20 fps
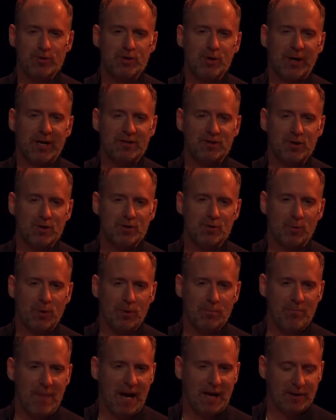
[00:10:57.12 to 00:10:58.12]
took his usual
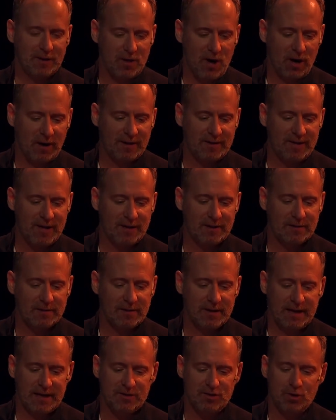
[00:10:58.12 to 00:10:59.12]
melancholy dinner
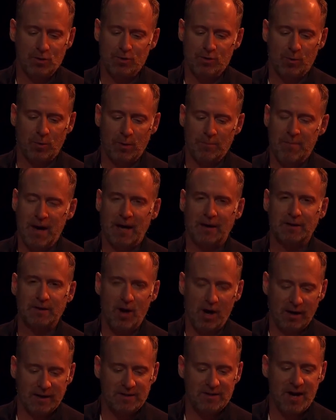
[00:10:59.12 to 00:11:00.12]
in his usual
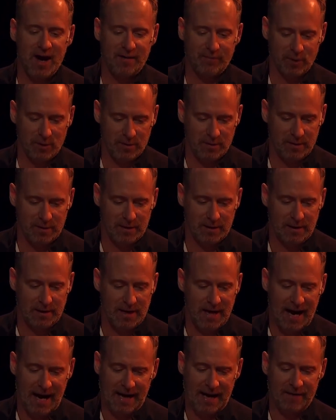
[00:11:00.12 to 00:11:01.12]
melancholy tavern,
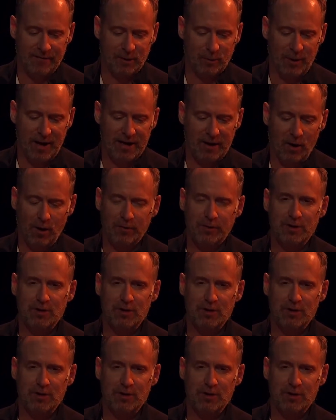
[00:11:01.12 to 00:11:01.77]
and having read all the